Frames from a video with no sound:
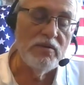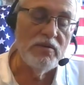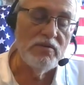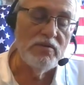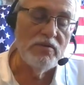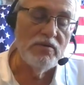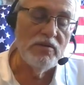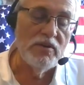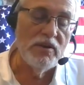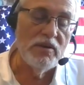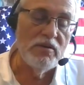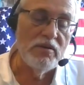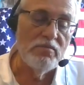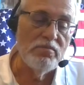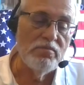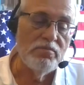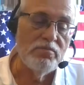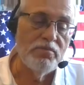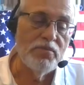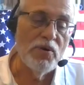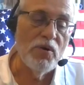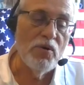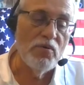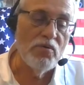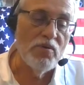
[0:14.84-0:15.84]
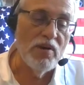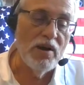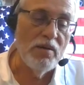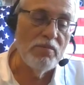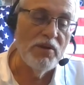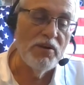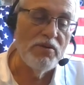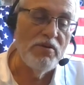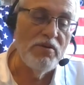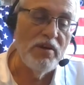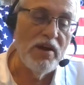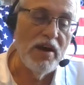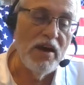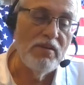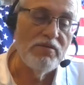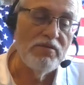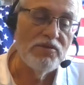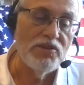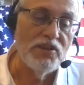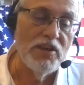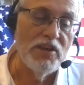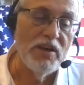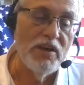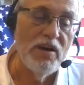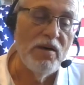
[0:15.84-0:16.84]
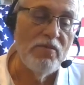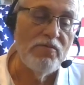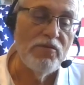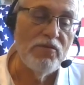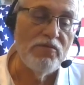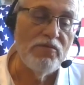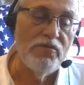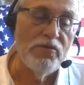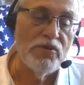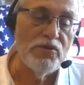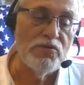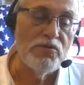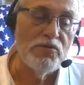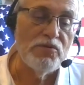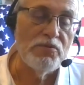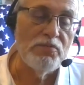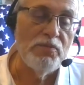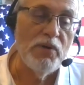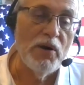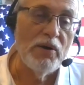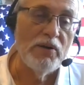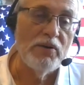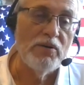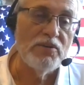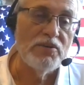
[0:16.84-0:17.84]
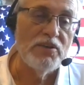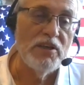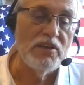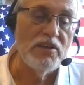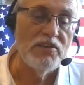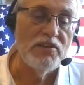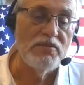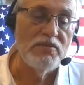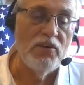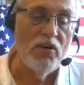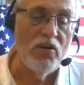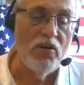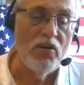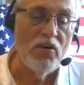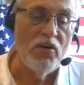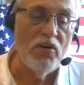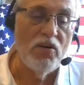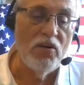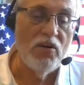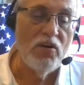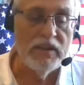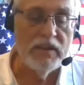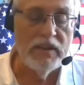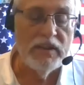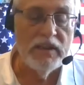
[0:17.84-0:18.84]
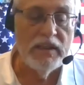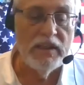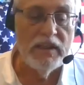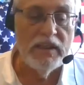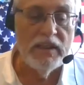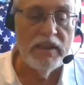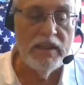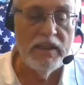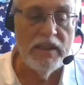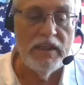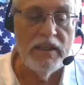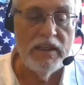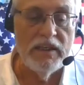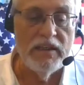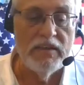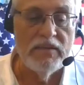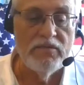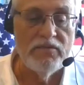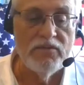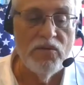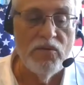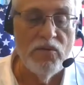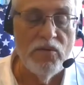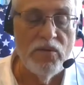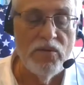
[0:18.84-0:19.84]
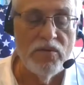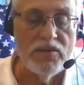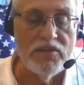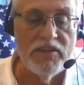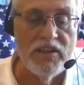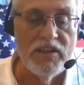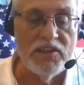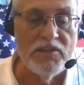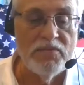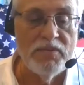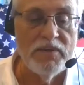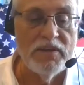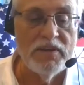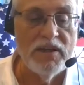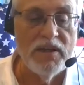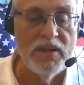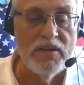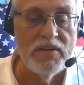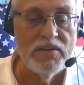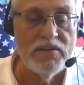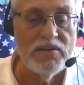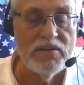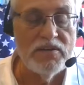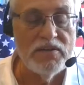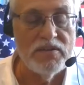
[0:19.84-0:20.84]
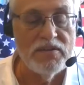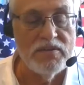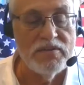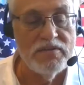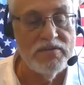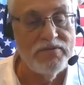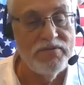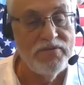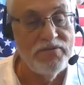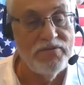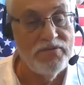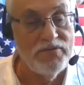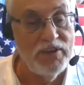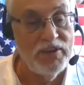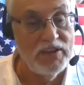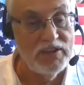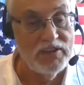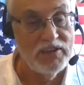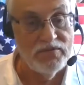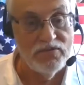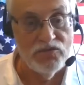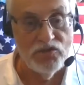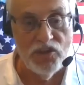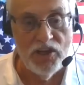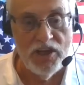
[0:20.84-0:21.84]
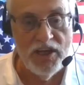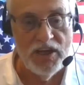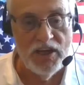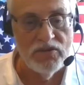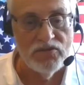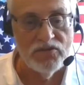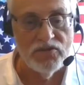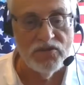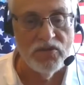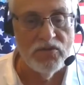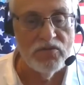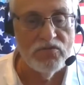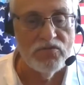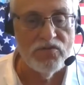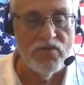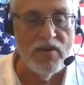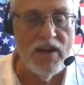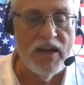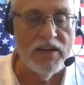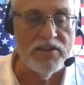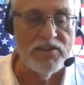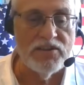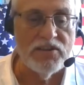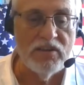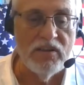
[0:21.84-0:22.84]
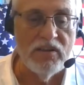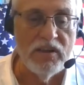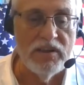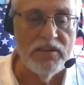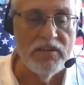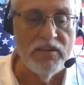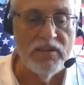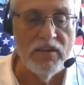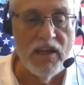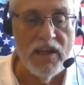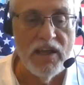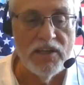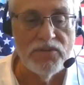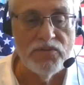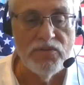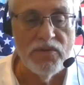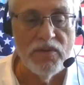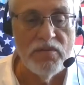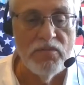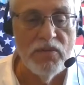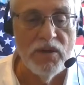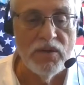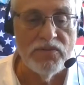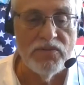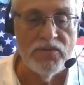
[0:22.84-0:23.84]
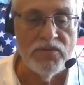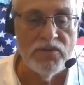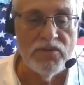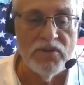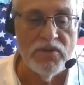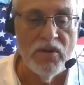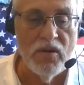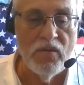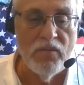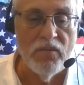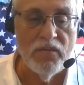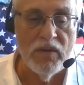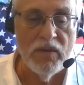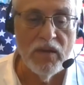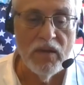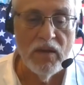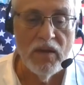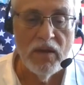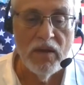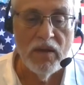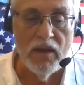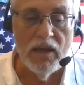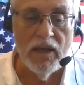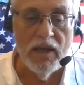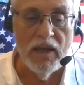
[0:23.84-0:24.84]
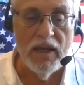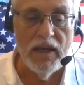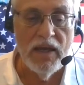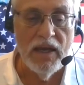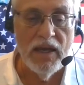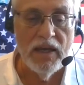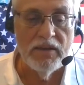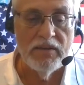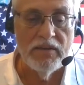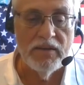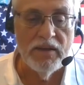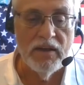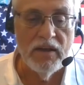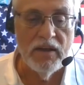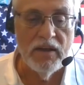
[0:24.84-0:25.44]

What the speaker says: the program that you have set up for first responders has evolved. And of course, that's because things have changed so drastically in the last 3 months or so. And